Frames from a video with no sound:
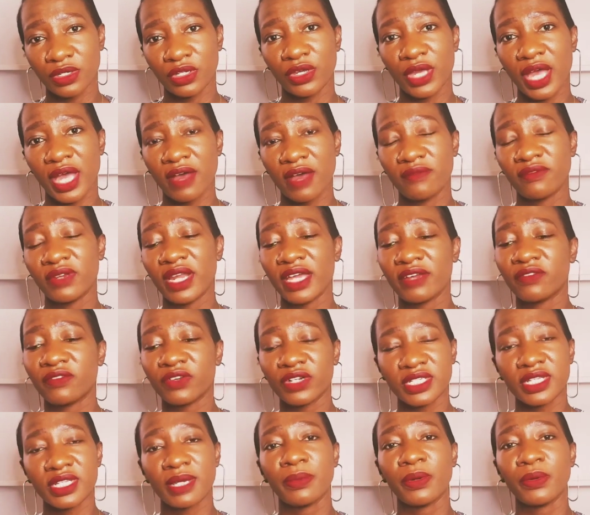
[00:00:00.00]
you have. Like, for
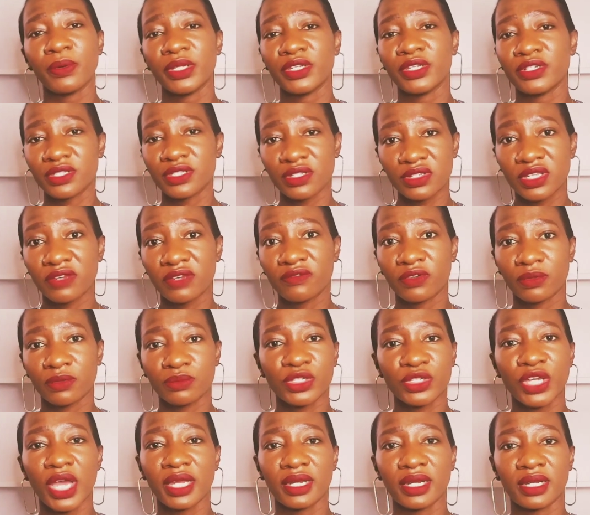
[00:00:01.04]
example, when you're sourcing from
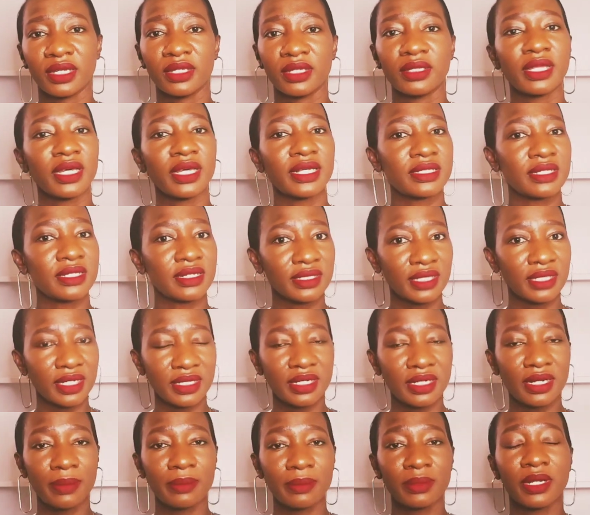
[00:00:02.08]
China, there's a
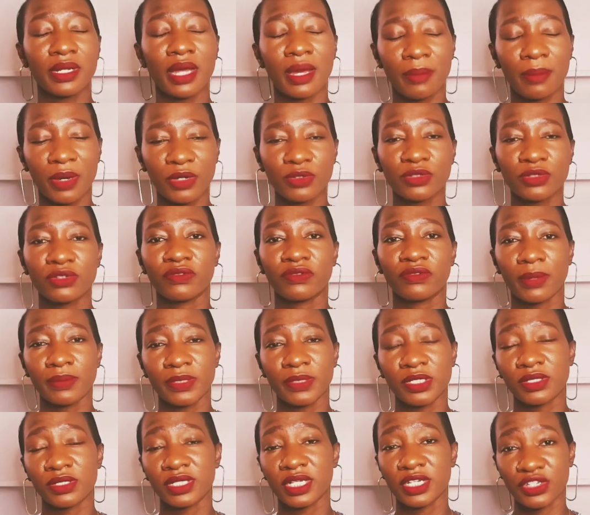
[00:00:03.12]
certain amount of
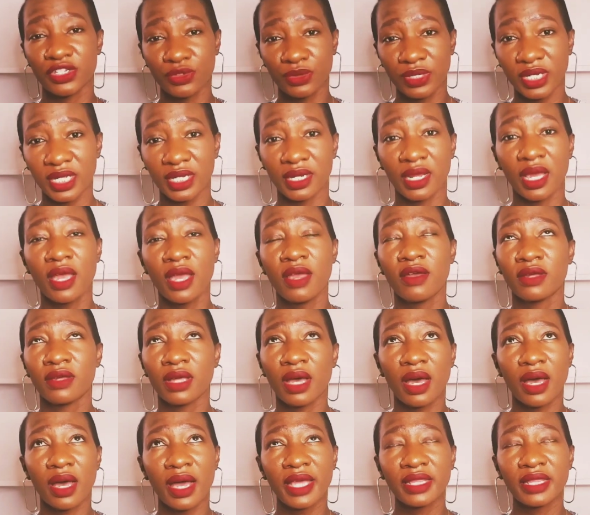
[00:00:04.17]
capital that you need.
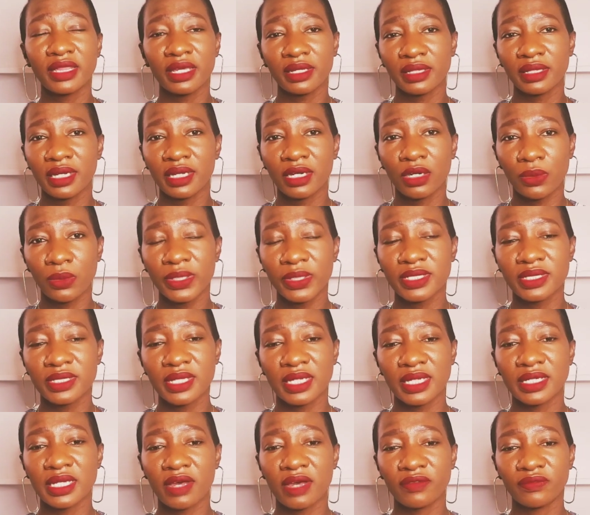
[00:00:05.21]
I think the lowest
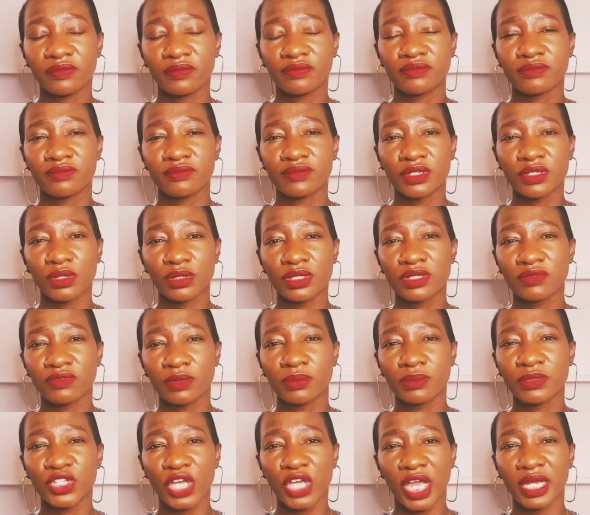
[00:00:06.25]
that I've sourced
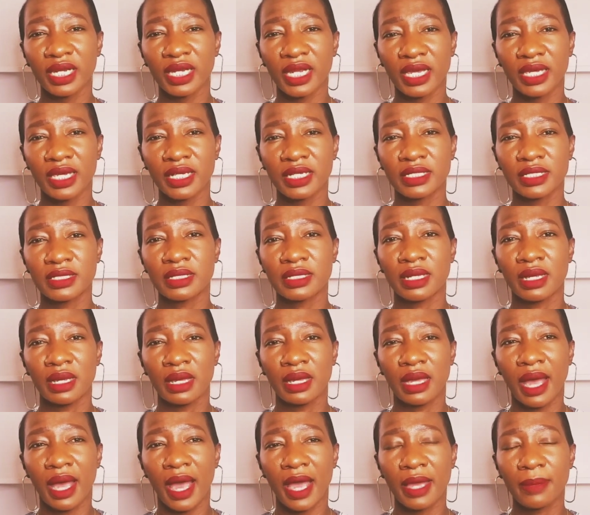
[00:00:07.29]
from China is,
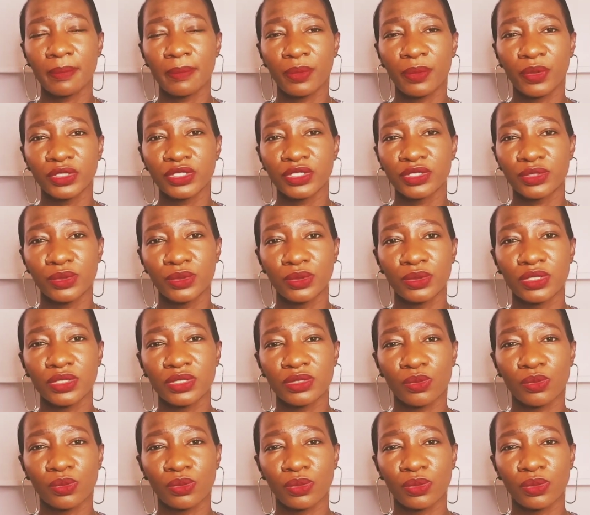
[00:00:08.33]
I bought goods